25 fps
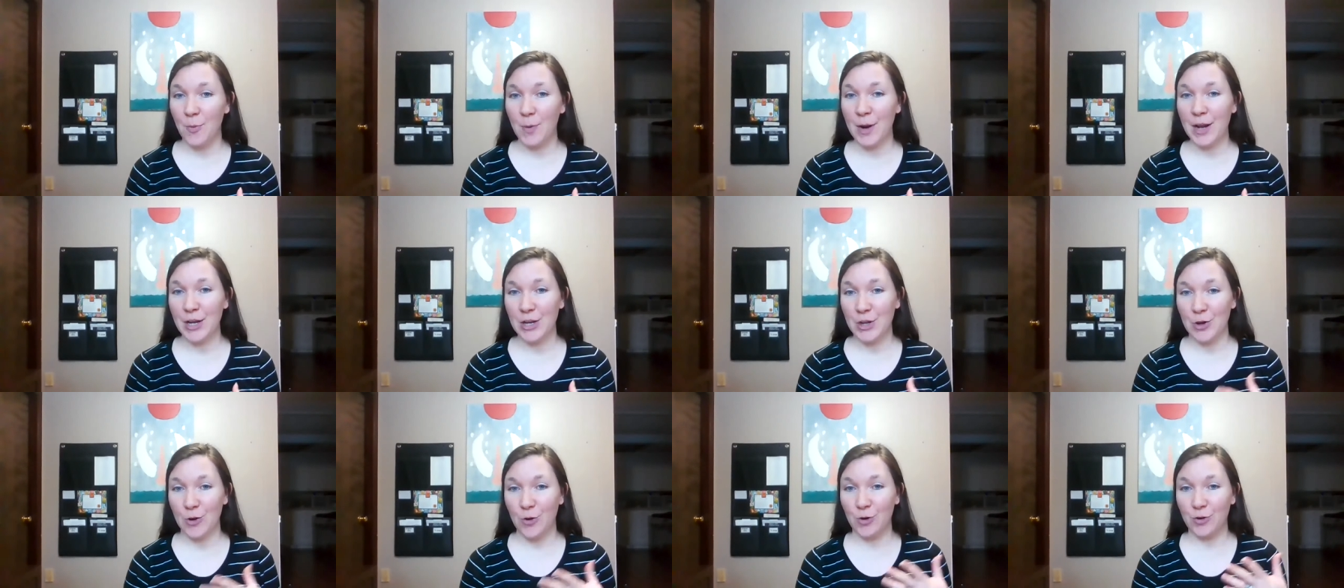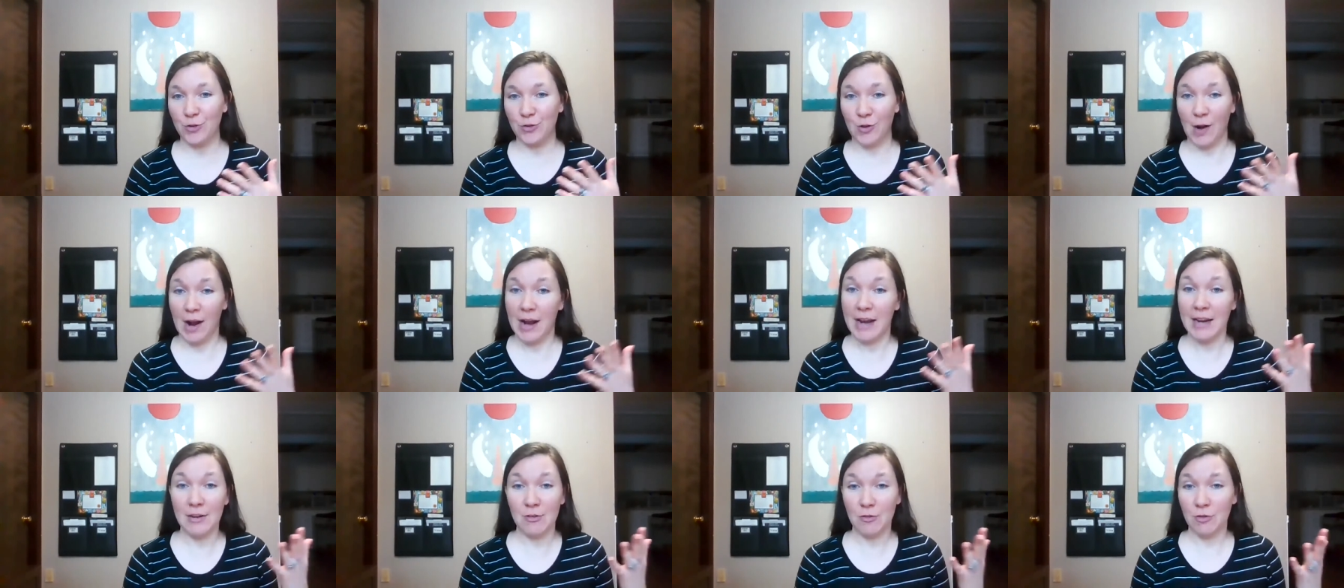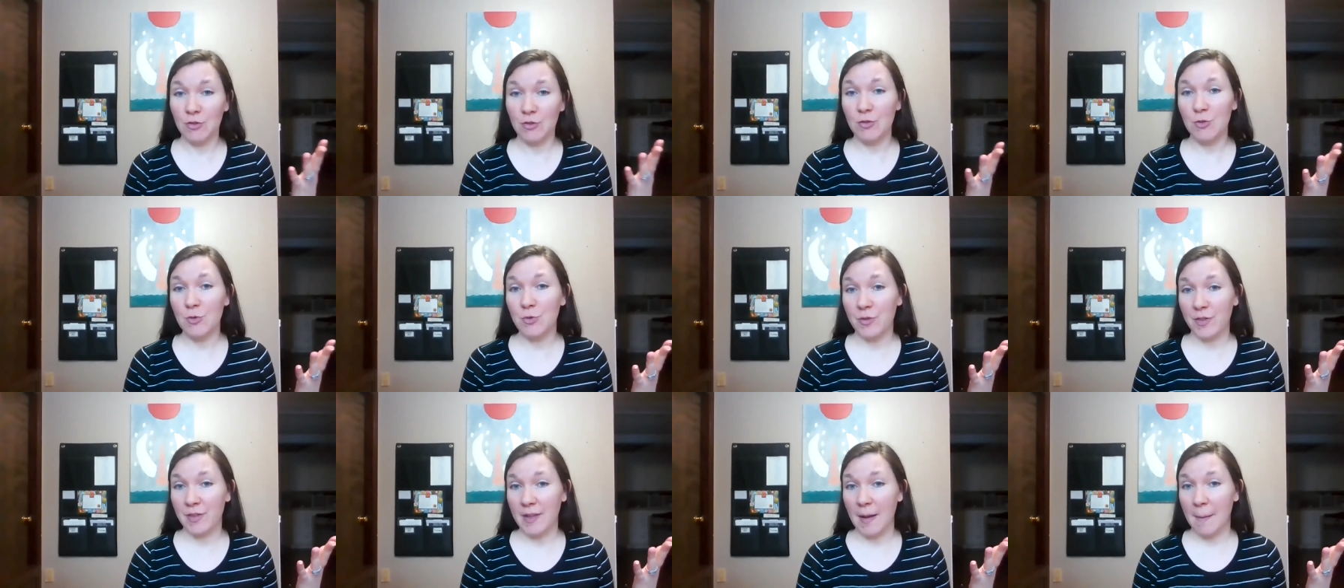when you're trying to
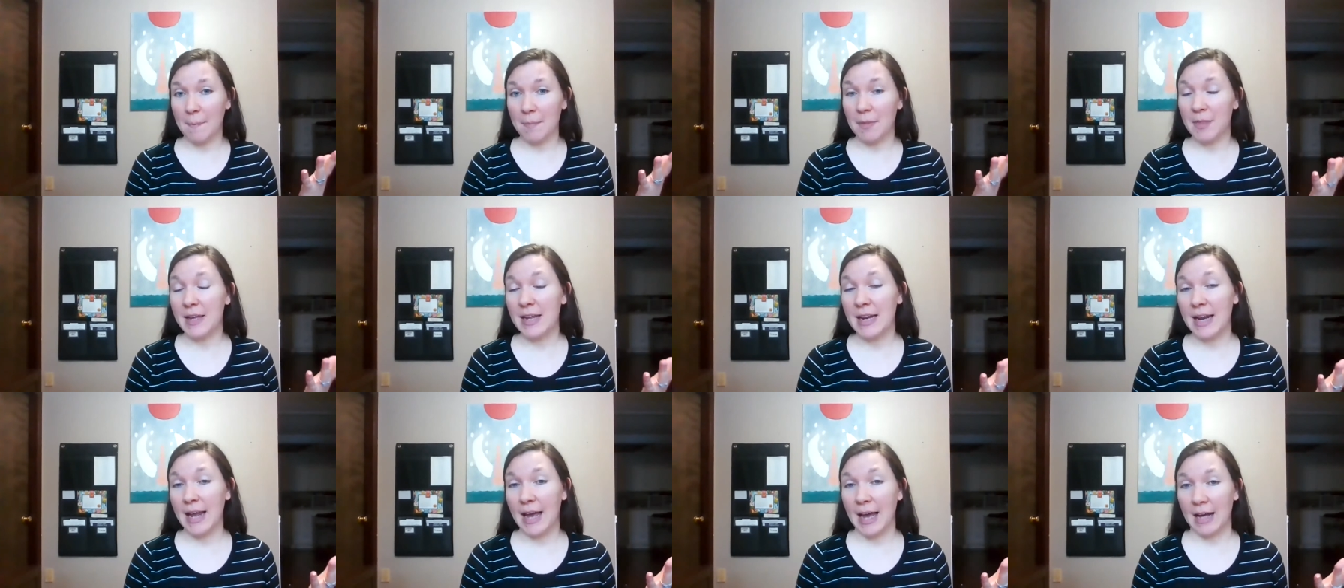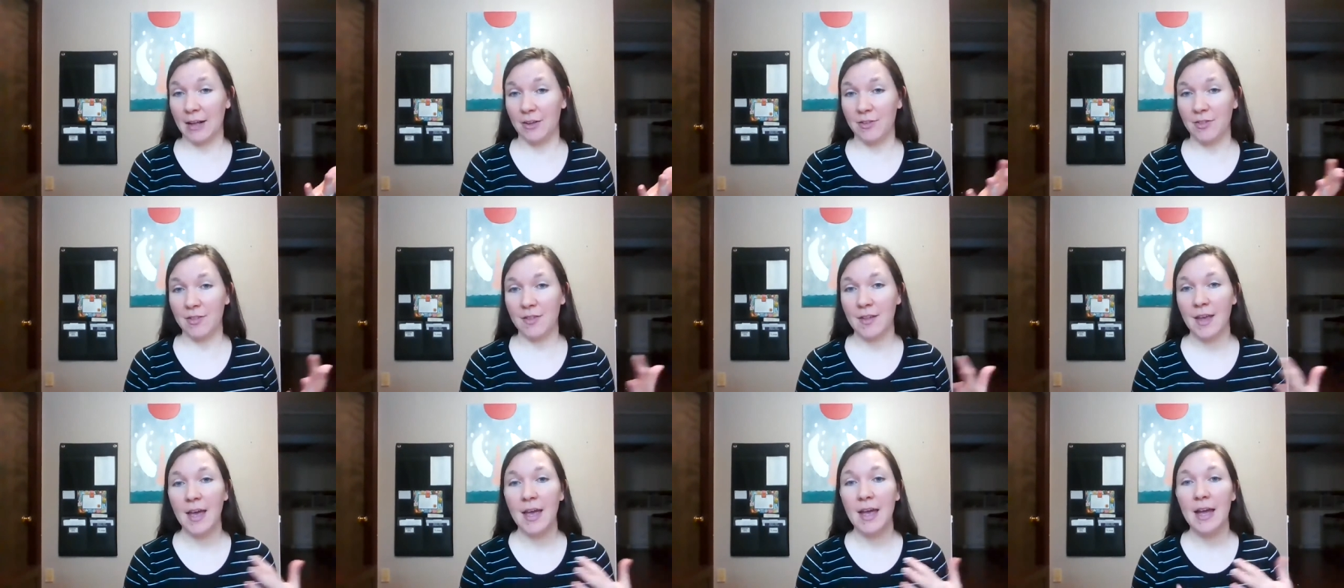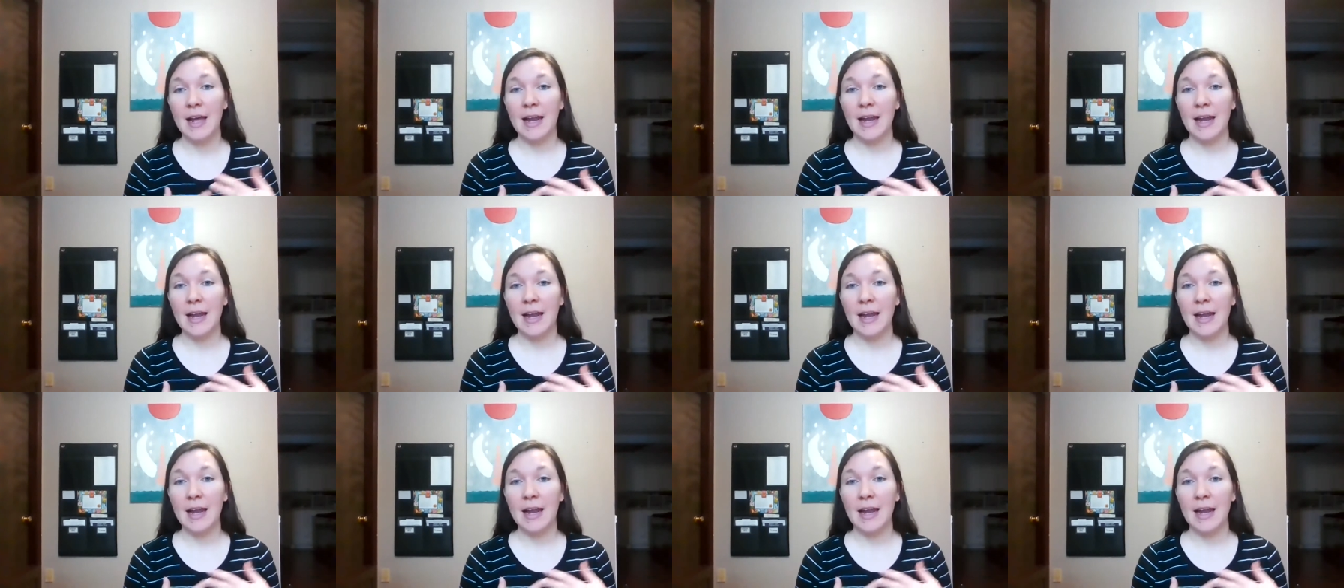do something else.